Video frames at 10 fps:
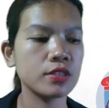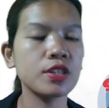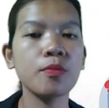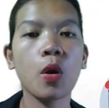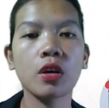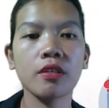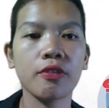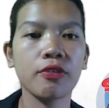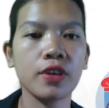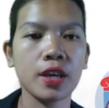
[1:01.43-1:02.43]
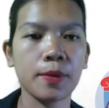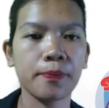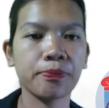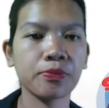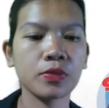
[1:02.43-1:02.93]
demography.
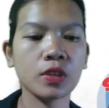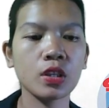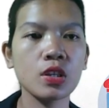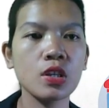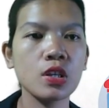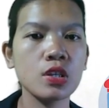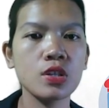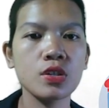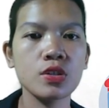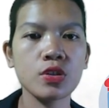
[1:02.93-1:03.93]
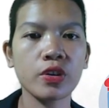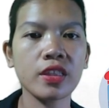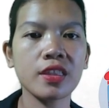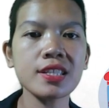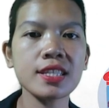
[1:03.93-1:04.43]
So,
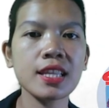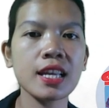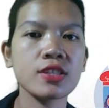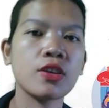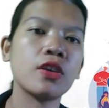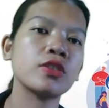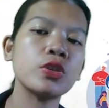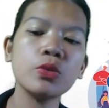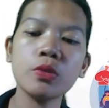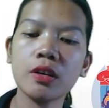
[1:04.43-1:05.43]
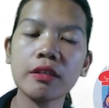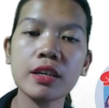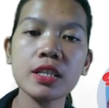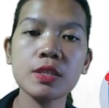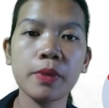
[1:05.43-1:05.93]
in this lesson, you are
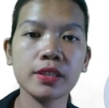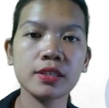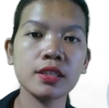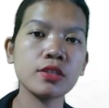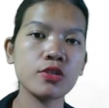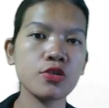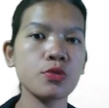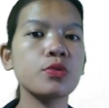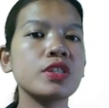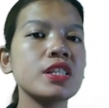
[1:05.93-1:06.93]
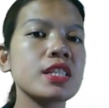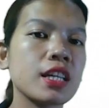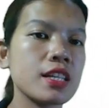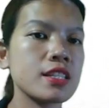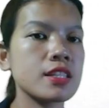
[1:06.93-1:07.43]
expected to
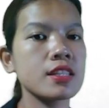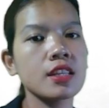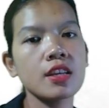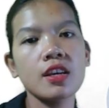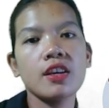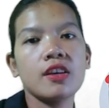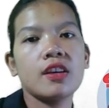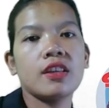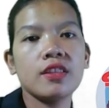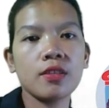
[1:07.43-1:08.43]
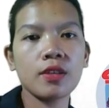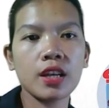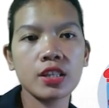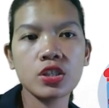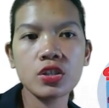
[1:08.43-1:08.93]
discuss the
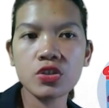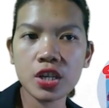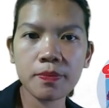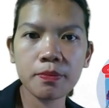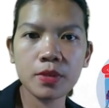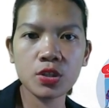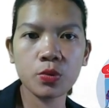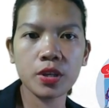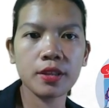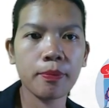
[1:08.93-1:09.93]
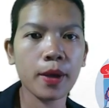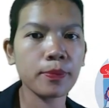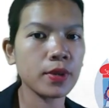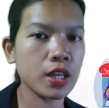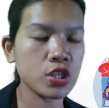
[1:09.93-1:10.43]
relationship between the
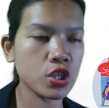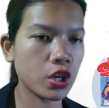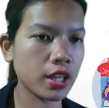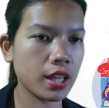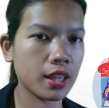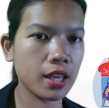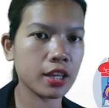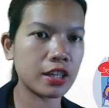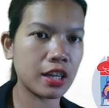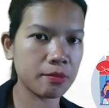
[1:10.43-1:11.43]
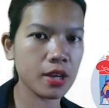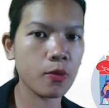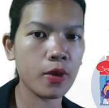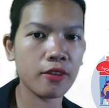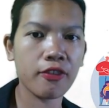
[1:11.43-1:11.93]
population and the economic
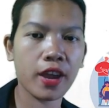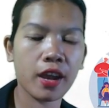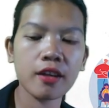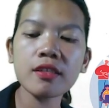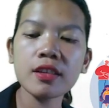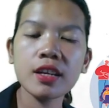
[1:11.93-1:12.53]
welfare,